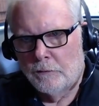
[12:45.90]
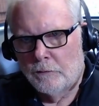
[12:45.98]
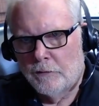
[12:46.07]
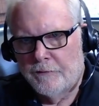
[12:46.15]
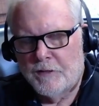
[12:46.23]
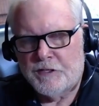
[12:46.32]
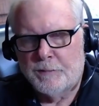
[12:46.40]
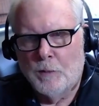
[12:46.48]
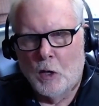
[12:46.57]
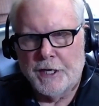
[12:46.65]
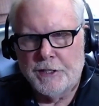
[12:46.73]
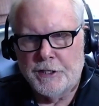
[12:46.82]
reverse
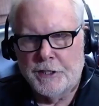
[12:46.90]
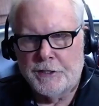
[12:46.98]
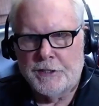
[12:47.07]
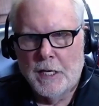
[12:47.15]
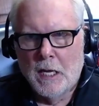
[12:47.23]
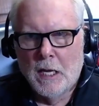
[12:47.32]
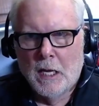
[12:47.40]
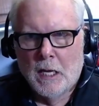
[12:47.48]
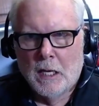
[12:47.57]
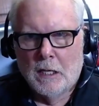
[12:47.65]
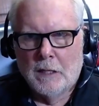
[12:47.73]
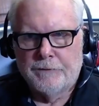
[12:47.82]
mortgages,
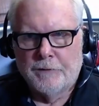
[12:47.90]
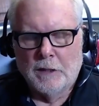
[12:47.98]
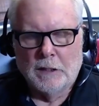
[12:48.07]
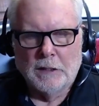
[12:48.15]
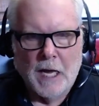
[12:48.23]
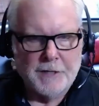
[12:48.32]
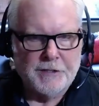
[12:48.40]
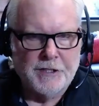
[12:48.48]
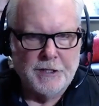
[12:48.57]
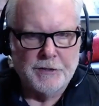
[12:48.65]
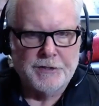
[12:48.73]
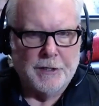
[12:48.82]
for a lot of
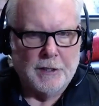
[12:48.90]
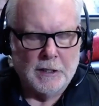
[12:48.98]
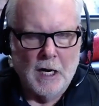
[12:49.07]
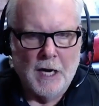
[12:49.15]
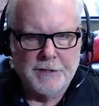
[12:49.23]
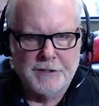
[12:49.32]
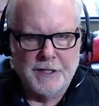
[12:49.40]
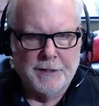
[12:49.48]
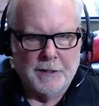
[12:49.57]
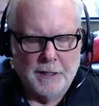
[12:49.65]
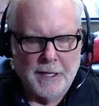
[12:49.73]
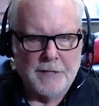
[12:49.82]
seniors, they're a godsend.
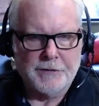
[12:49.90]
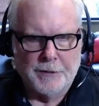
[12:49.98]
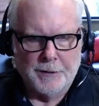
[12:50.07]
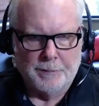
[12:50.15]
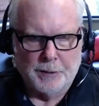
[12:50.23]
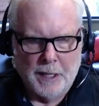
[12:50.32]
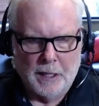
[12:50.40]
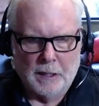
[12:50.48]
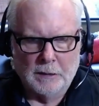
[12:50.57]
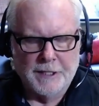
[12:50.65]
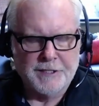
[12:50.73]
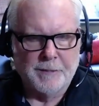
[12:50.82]
They're an answer to prayer.
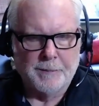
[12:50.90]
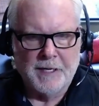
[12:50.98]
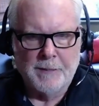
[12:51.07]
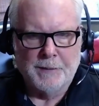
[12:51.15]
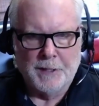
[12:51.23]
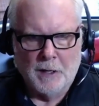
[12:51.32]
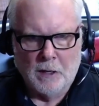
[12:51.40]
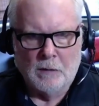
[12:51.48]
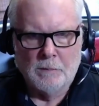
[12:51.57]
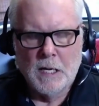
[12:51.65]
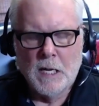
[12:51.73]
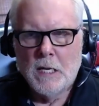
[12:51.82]
Lets them keep it
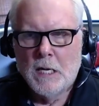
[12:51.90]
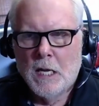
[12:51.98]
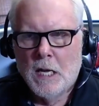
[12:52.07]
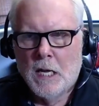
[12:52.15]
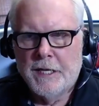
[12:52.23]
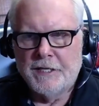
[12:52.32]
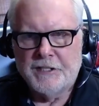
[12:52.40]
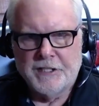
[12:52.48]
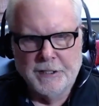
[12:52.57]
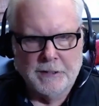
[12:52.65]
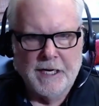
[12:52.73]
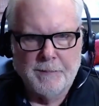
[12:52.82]
home. They
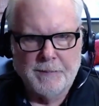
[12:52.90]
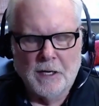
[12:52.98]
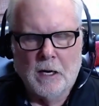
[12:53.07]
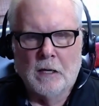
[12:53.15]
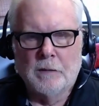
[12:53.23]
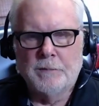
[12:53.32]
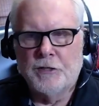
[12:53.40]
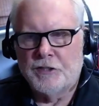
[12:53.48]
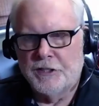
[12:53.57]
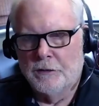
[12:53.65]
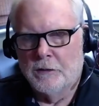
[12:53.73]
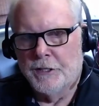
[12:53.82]
still keep the home. You
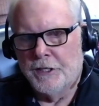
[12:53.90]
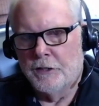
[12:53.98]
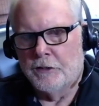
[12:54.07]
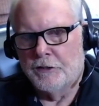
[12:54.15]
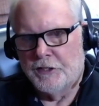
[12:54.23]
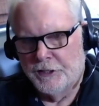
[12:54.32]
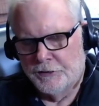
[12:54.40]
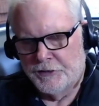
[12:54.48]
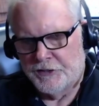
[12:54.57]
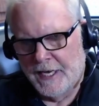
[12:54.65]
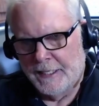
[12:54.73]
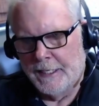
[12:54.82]
still own it. You can still
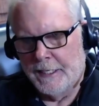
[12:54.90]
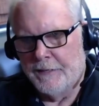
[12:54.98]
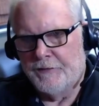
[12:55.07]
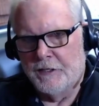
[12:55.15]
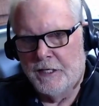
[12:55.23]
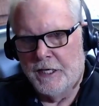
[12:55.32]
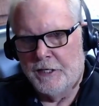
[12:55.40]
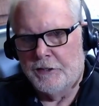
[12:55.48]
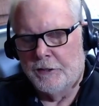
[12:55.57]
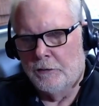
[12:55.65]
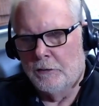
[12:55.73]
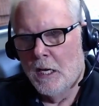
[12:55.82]
sell it if you need
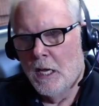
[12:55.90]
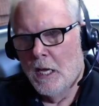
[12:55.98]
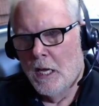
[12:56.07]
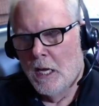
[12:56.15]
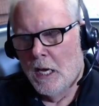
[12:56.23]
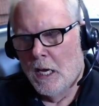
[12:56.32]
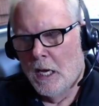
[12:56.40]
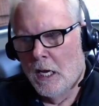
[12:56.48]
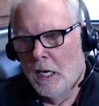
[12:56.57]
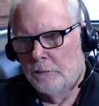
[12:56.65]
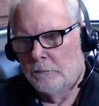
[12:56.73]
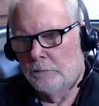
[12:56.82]
to.
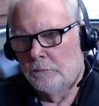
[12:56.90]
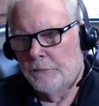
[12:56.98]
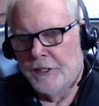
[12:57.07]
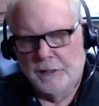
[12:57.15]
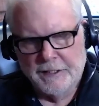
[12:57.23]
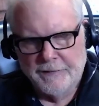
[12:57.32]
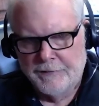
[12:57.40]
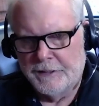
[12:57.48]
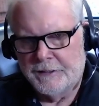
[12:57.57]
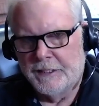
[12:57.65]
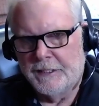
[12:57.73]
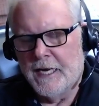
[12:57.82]
You can live in it
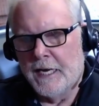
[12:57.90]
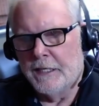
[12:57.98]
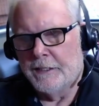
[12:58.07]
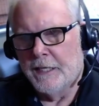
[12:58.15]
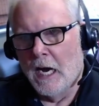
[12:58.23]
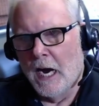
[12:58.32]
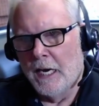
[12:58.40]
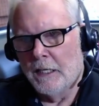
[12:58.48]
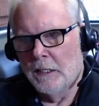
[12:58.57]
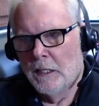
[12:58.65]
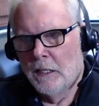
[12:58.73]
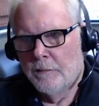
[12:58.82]
to the day you die,
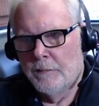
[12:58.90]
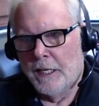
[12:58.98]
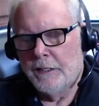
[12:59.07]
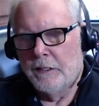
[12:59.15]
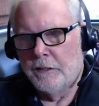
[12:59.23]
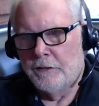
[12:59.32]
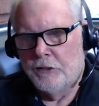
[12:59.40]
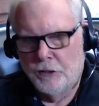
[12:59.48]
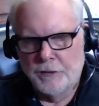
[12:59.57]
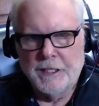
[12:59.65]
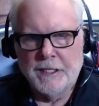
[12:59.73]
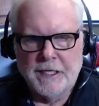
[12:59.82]
but you do
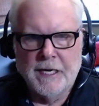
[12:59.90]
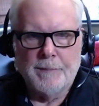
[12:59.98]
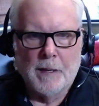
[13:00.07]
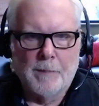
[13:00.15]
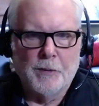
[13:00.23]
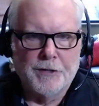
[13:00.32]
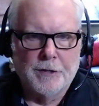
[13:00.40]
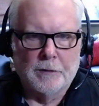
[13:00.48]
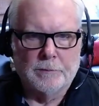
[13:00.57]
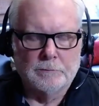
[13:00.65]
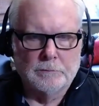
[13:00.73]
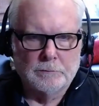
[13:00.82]
need to keep with your
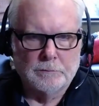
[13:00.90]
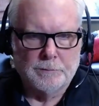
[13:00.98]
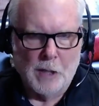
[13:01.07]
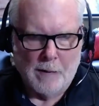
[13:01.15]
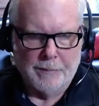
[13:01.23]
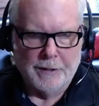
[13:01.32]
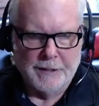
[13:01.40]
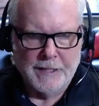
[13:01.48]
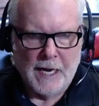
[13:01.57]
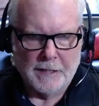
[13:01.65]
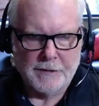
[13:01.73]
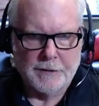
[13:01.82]
property
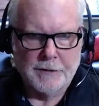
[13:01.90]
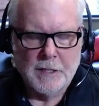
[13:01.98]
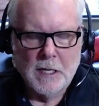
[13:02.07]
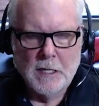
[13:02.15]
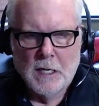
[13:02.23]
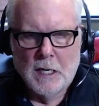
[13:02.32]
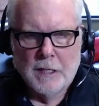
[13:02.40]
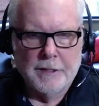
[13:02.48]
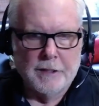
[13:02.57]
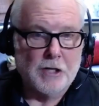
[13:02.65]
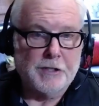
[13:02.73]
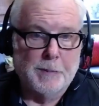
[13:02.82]
taxes.
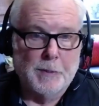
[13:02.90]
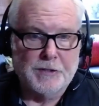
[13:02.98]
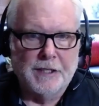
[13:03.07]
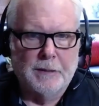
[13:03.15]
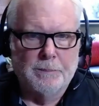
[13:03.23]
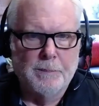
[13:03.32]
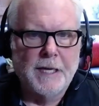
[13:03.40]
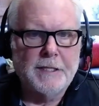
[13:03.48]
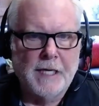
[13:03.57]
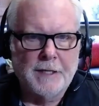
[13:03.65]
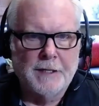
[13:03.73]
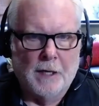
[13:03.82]
You're also supposed to
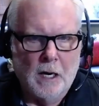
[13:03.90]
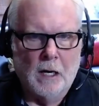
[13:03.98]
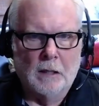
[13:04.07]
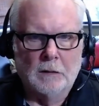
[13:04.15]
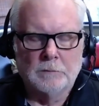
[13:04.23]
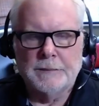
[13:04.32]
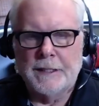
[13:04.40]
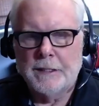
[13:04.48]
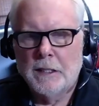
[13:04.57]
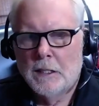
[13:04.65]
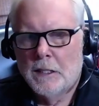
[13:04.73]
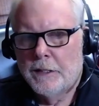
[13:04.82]
maintain the home, but
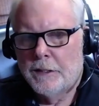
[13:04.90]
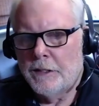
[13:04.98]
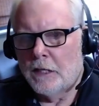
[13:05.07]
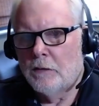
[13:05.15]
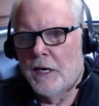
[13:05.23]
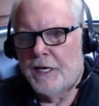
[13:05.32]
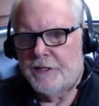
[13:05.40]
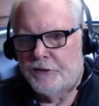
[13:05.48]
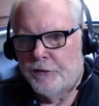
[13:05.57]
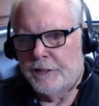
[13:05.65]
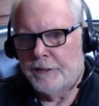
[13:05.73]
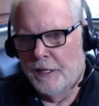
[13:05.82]
they're not quite as
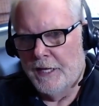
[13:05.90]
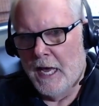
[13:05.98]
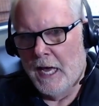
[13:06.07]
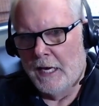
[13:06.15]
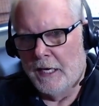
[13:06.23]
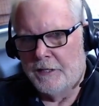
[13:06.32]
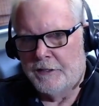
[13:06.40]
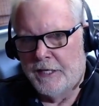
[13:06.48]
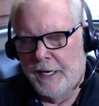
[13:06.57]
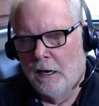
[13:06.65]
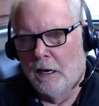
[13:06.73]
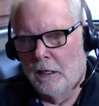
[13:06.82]
strict on that as they
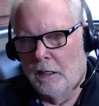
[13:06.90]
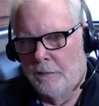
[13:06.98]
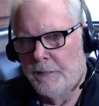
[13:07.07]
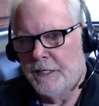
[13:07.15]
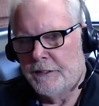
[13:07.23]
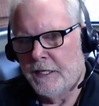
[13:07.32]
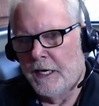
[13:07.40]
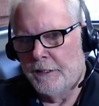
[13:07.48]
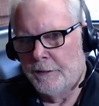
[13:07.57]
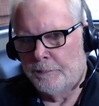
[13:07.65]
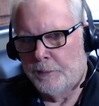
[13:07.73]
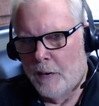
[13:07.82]
are on maintaining
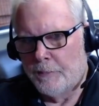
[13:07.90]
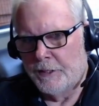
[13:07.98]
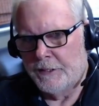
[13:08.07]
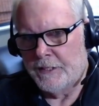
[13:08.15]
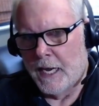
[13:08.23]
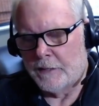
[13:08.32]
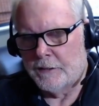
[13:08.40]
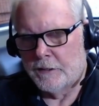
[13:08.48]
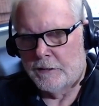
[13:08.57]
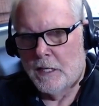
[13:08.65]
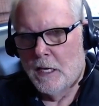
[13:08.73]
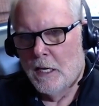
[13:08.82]
the property
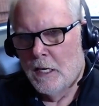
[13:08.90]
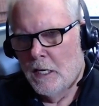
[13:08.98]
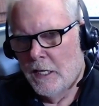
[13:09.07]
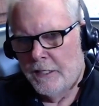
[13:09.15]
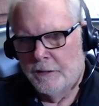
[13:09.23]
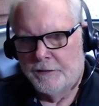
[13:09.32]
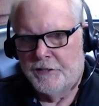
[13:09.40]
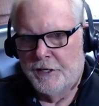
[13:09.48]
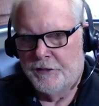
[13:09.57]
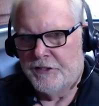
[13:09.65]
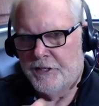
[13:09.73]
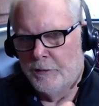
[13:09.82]
taxes. They don't
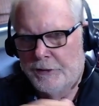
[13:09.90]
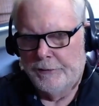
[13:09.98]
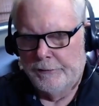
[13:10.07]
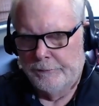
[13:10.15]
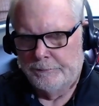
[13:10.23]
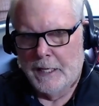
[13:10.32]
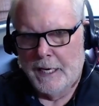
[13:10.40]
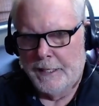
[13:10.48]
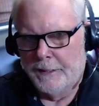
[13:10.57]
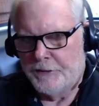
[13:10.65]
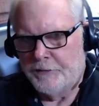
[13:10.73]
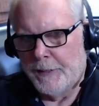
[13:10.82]
send someone by to
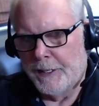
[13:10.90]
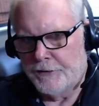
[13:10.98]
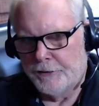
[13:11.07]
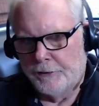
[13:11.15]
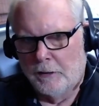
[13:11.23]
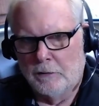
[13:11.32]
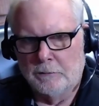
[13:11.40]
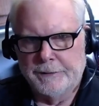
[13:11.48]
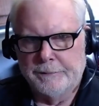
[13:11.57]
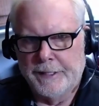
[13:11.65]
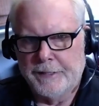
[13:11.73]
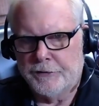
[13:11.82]
inspect your home to
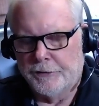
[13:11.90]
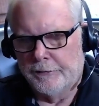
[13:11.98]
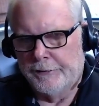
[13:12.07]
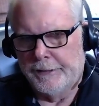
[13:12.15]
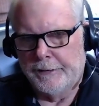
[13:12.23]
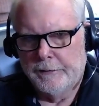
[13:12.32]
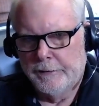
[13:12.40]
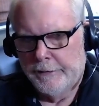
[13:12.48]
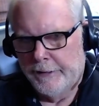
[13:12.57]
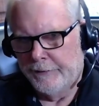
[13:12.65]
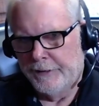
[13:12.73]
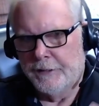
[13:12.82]
make sure that
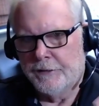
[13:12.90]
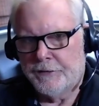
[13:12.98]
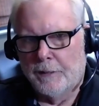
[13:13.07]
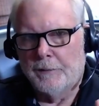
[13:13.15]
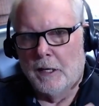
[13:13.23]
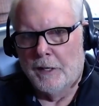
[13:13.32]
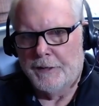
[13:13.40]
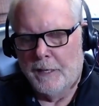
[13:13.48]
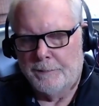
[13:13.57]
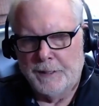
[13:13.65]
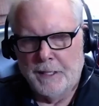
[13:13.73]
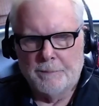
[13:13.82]
everything is up on the
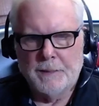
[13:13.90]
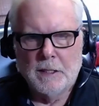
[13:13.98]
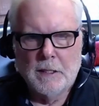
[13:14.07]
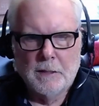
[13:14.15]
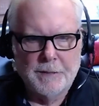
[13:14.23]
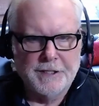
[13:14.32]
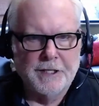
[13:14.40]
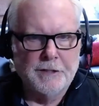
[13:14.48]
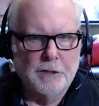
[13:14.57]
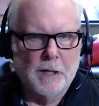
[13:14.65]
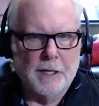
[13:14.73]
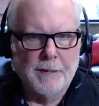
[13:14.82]
up and up, but they
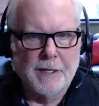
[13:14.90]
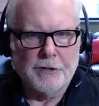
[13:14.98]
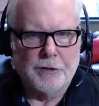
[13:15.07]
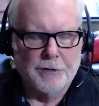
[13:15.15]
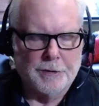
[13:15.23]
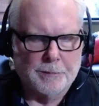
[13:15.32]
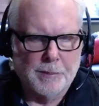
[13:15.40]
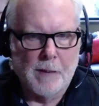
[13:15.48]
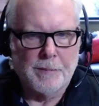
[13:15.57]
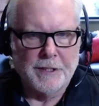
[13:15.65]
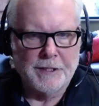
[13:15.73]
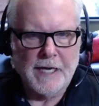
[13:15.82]
do want to make sure your
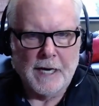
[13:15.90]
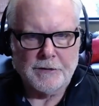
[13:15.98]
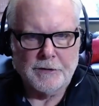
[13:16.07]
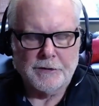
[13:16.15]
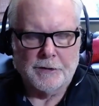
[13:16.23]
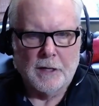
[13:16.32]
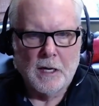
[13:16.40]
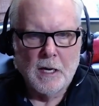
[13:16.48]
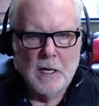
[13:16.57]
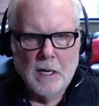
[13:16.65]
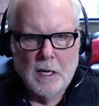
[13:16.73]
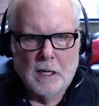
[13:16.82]
property taxes
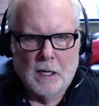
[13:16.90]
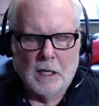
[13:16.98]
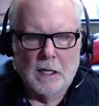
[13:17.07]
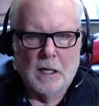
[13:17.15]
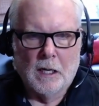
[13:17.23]
are